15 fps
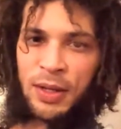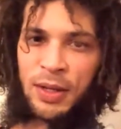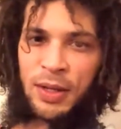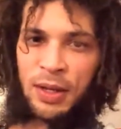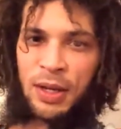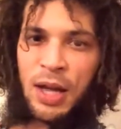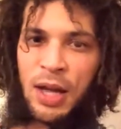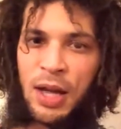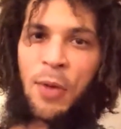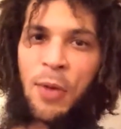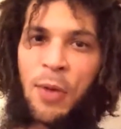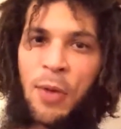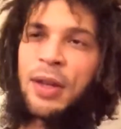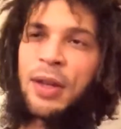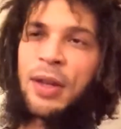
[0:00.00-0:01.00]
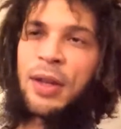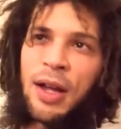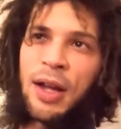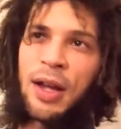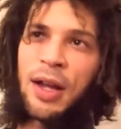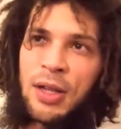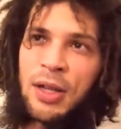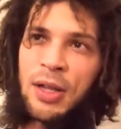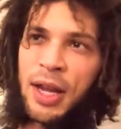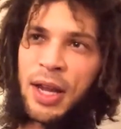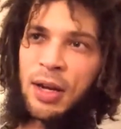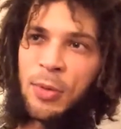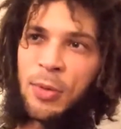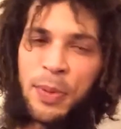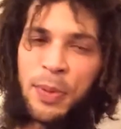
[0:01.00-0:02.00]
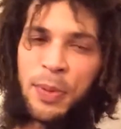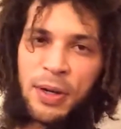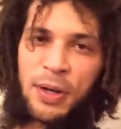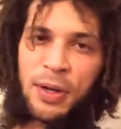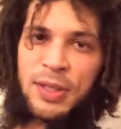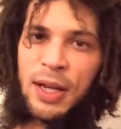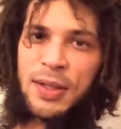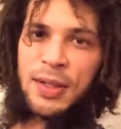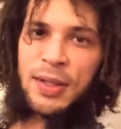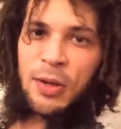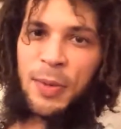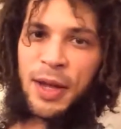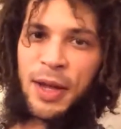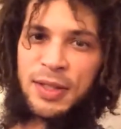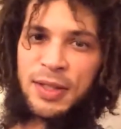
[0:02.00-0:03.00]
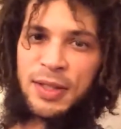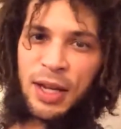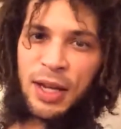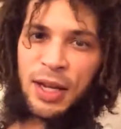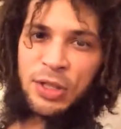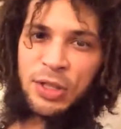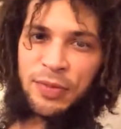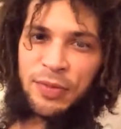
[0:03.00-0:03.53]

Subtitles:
I went and saw Burris and got to go backstage,